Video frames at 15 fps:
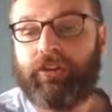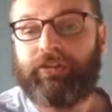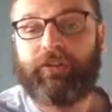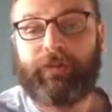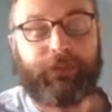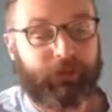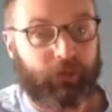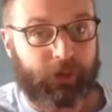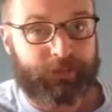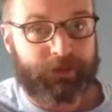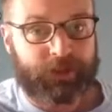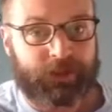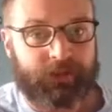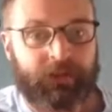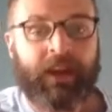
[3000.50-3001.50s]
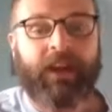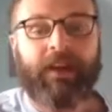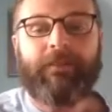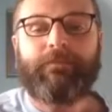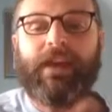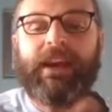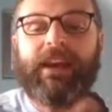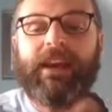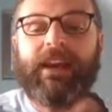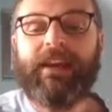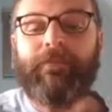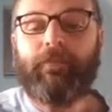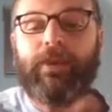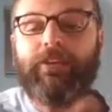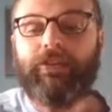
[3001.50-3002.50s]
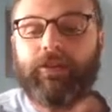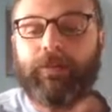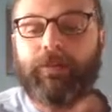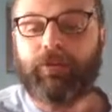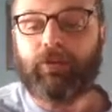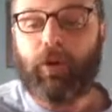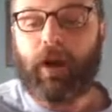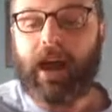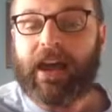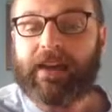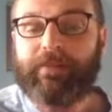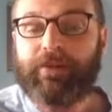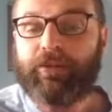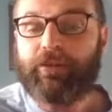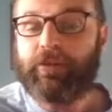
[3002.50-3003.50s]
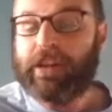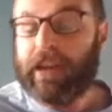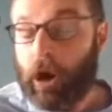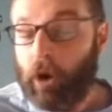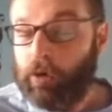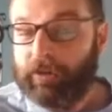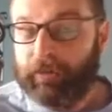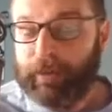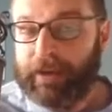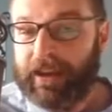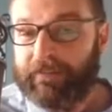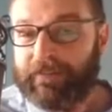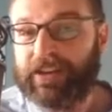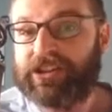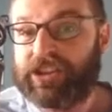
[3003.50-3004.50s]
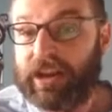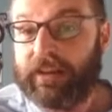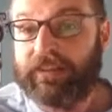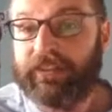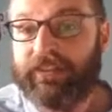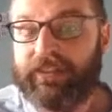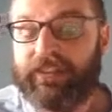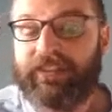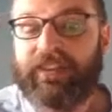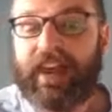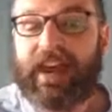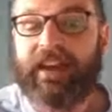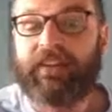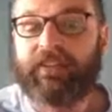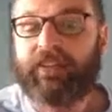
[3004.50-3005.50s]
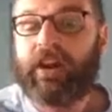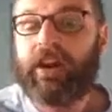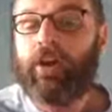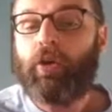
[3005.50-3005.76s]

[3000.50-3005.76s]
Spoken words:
subscription, meaning if we subscribe to the OSPF adjacency status,